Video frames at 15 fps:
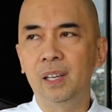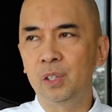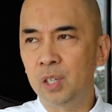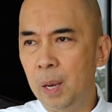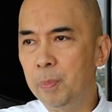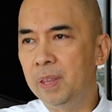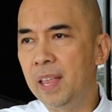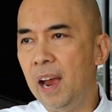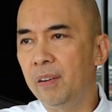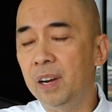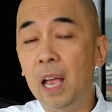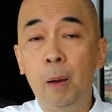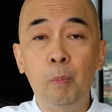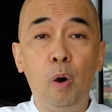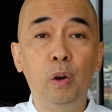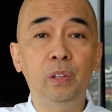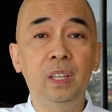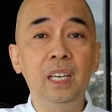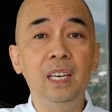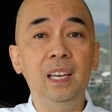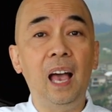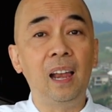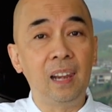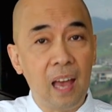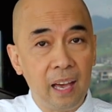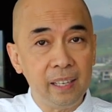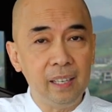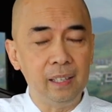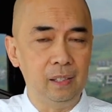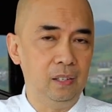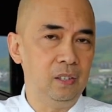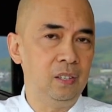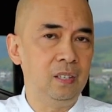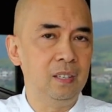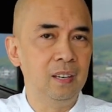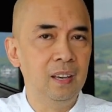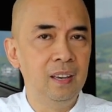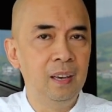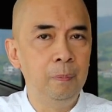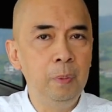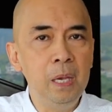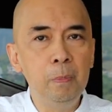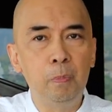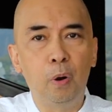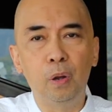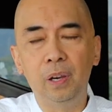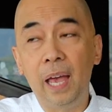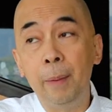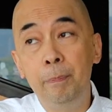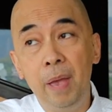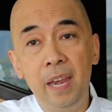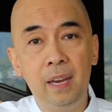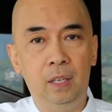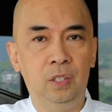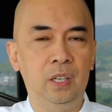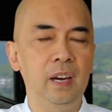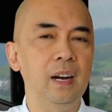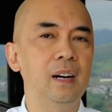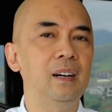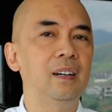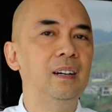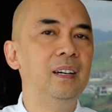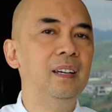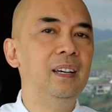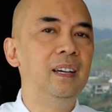seminary among the Alliance people, Ebenezer